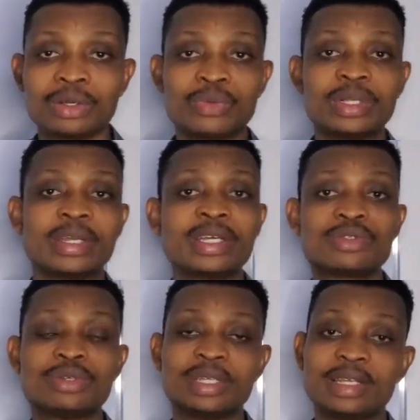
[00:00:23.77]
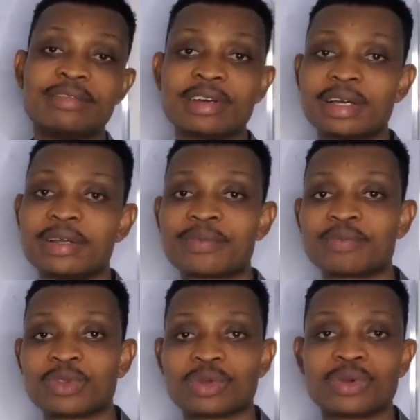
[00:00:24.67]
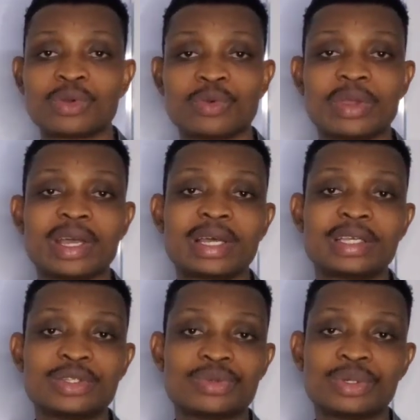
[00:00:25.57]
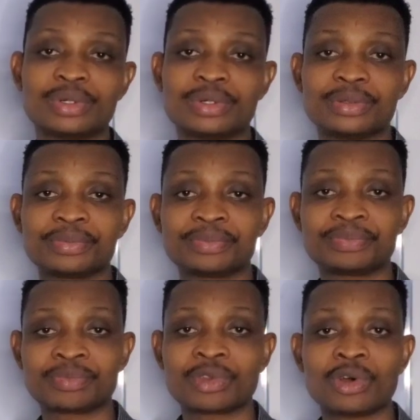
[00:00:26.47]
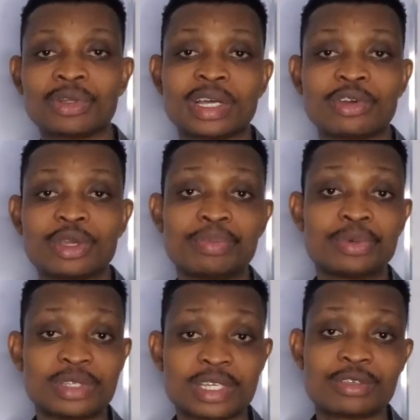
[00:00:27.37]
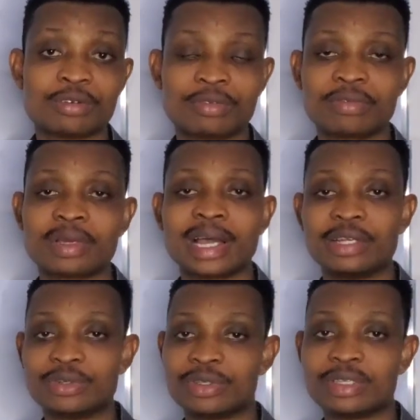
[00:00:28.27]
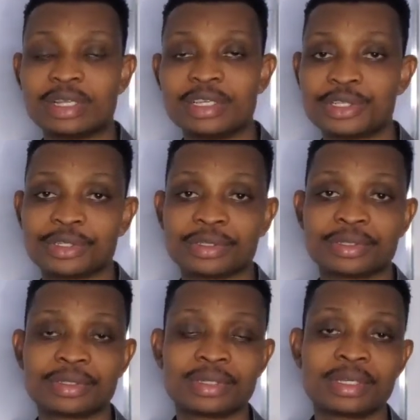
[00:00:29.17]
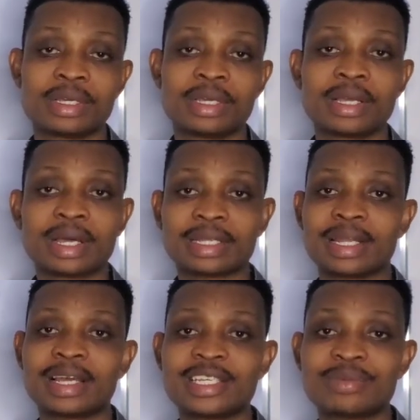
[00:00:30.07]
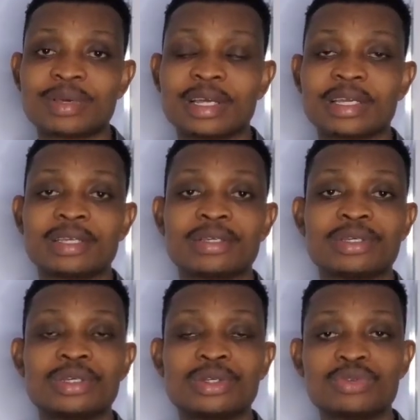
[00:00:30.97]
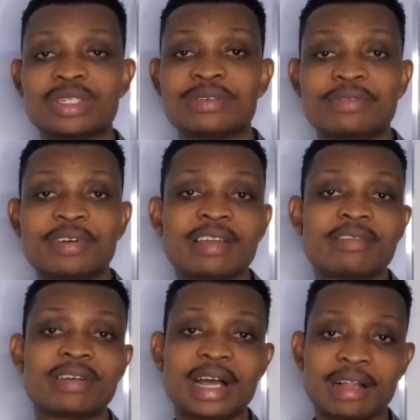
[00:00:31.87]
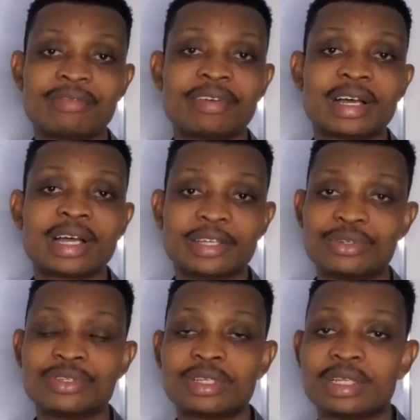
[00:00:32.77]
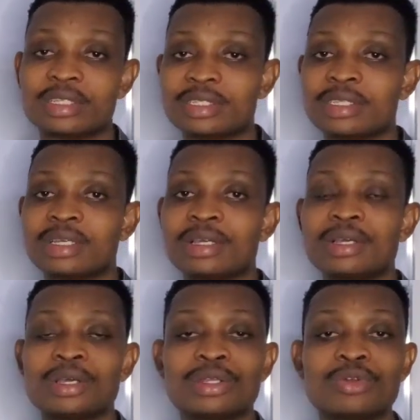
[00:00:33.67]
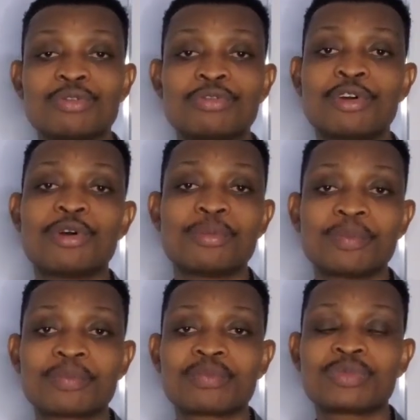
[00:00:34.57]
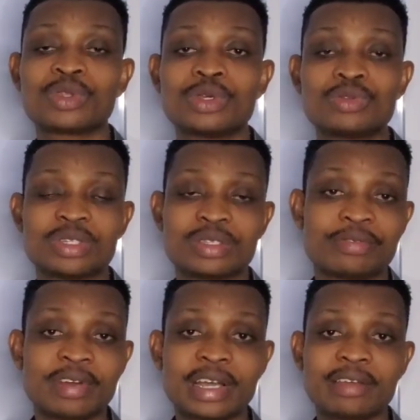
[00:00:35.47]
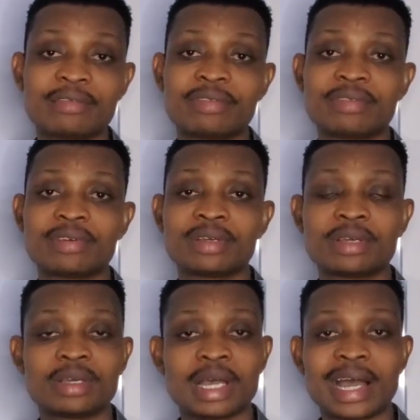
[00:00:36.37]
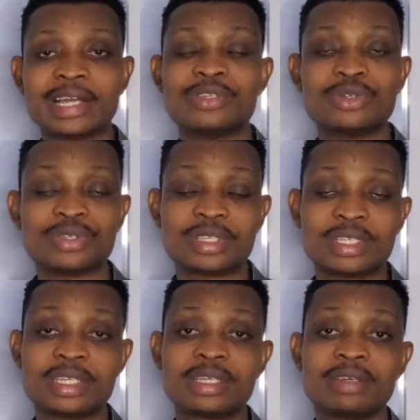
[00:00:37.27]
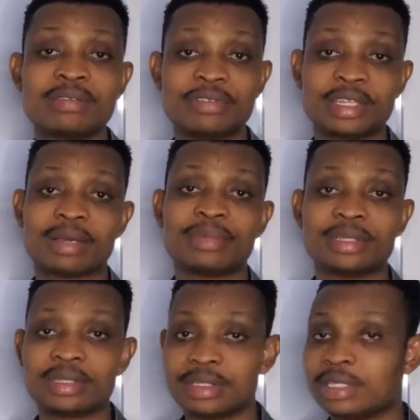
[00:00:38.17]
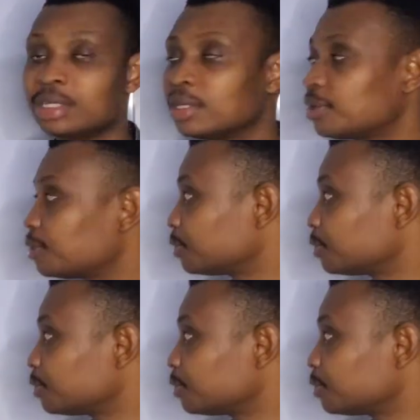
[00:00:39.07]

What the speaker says: will get to the liver where it will undergo a process of hydroxylation catalyzed by 25 alpha hydroxylase to form 25 hydroxy vitamin D,